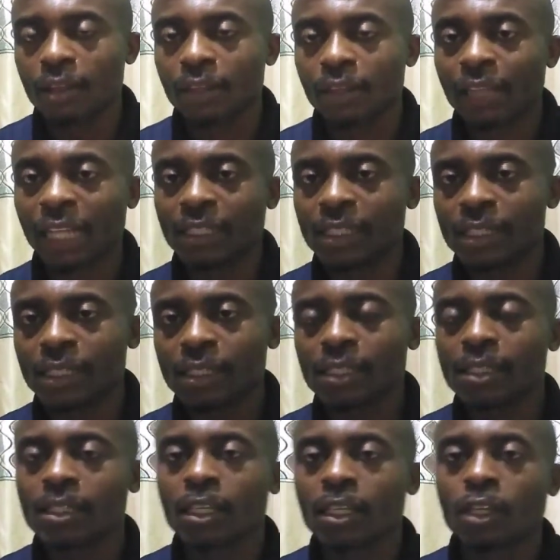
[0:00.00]
that
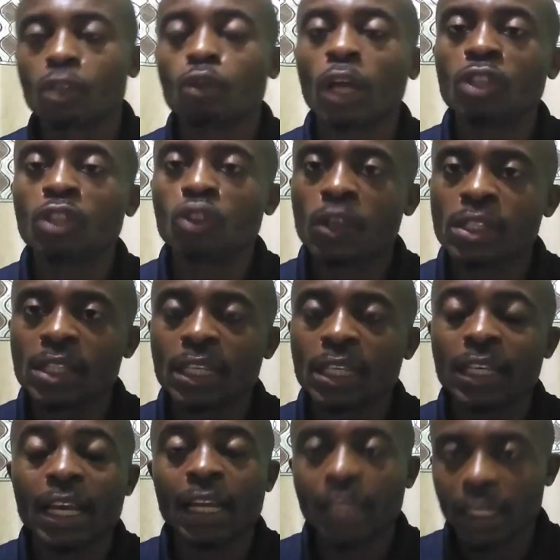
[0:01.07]
is your
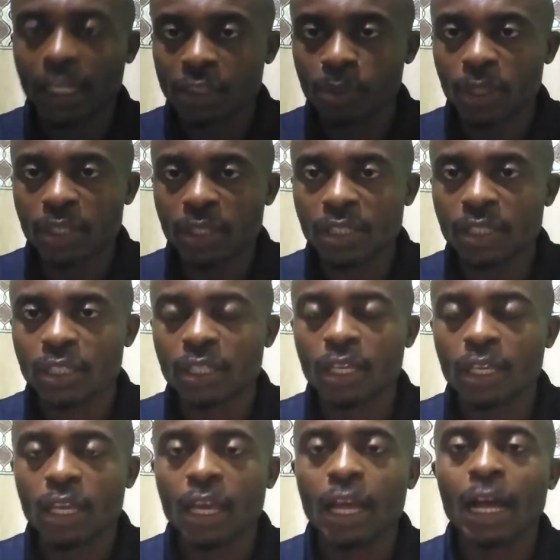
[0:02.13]
joystick enlargement
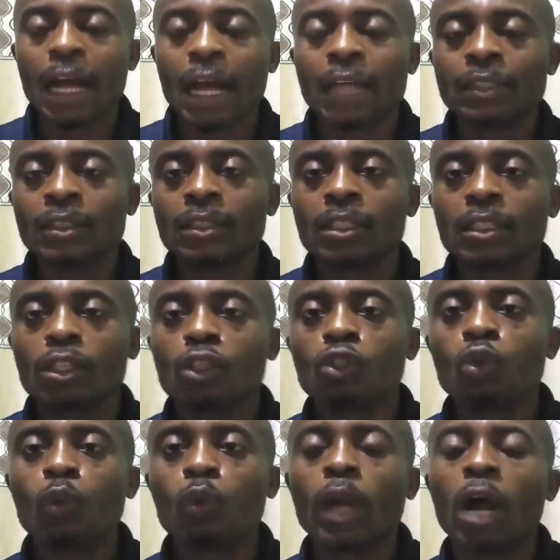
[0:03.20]
and you
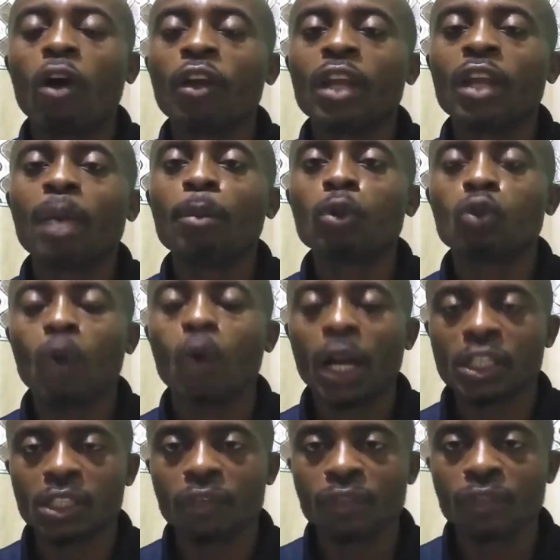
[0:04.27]
were unable to
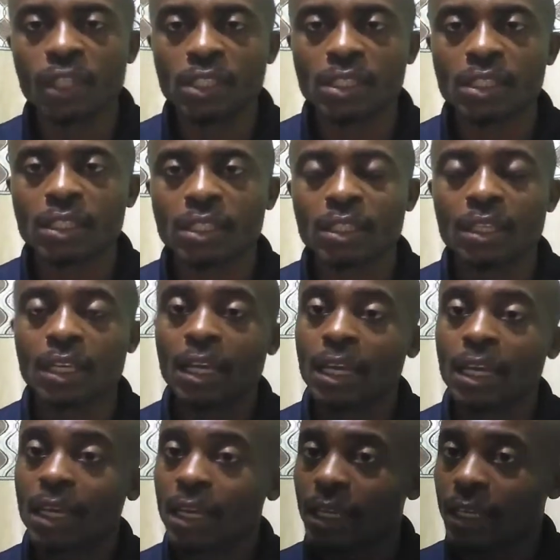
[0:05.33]
achieve this
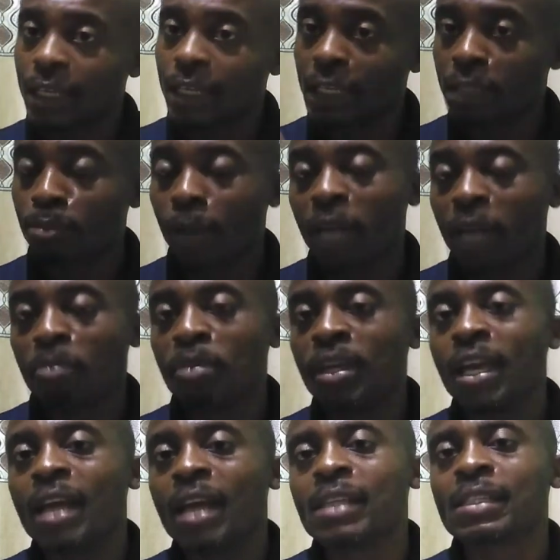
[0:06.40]
it might be
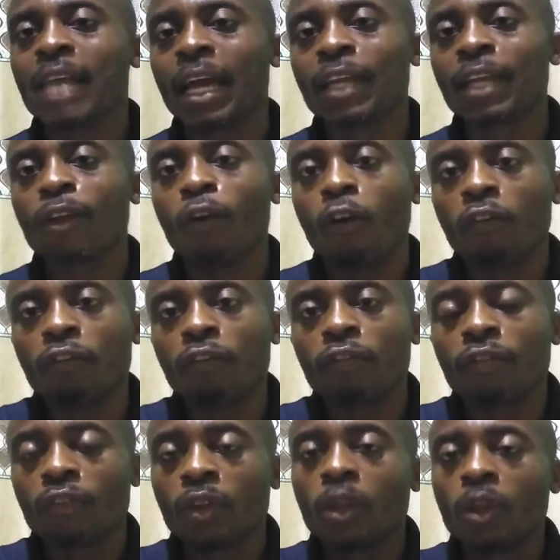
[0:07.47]
a sign of
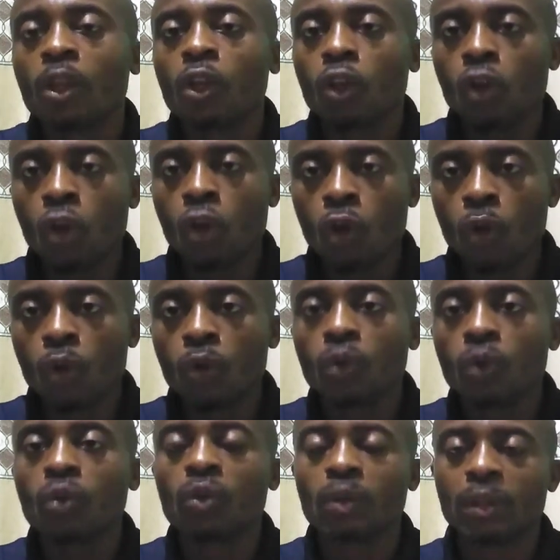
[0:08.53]
low
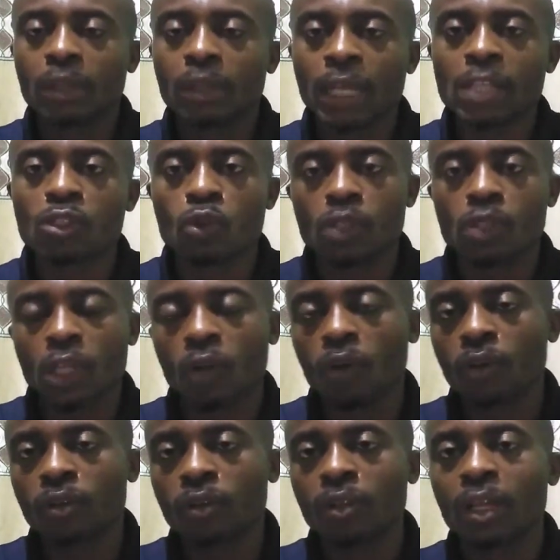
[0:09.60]

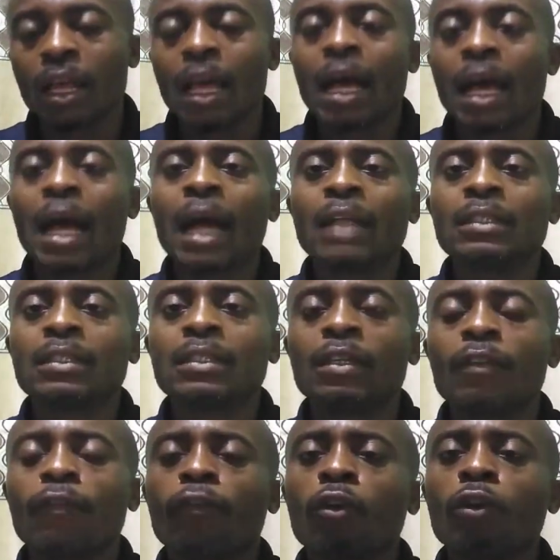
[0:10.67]
testosterone and
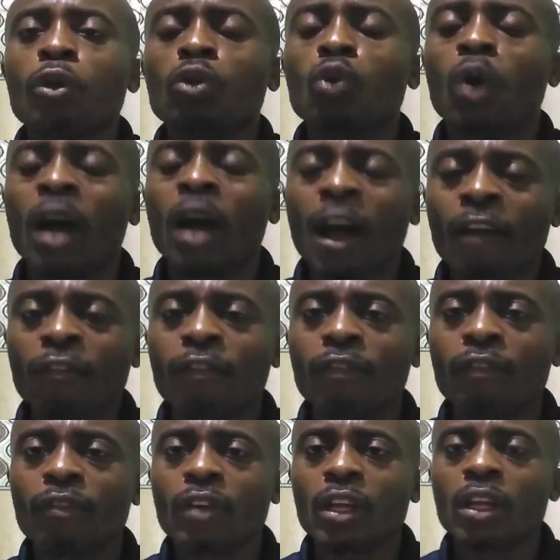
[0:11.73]
for you to have
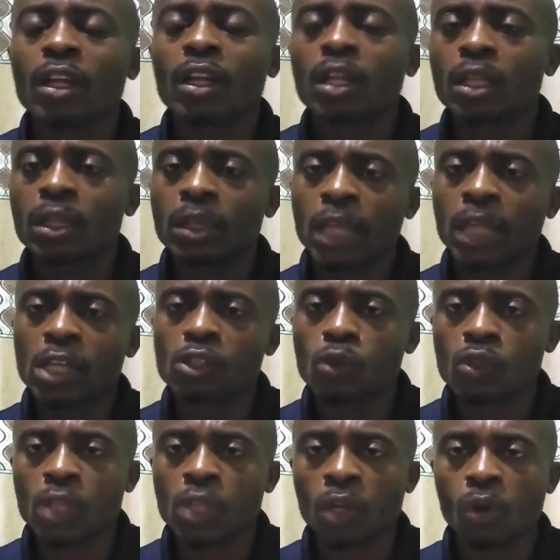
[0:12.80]

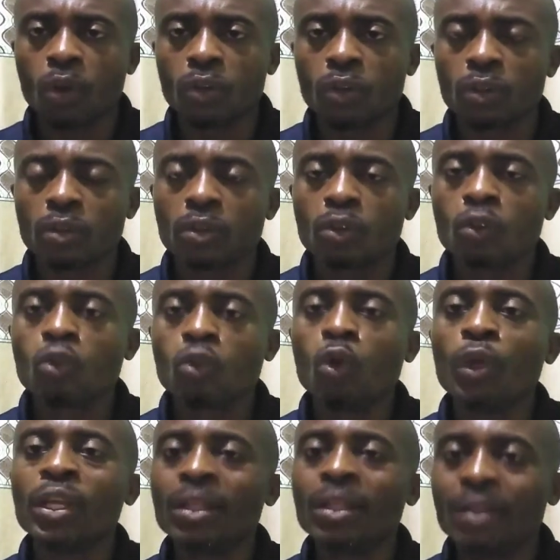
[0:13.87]
testosterone
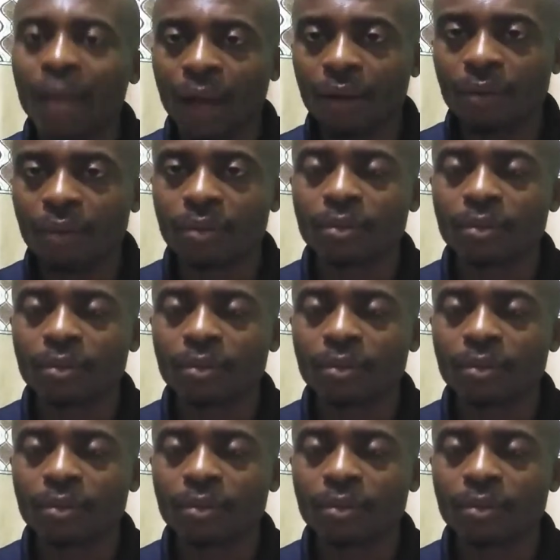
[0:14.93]
going down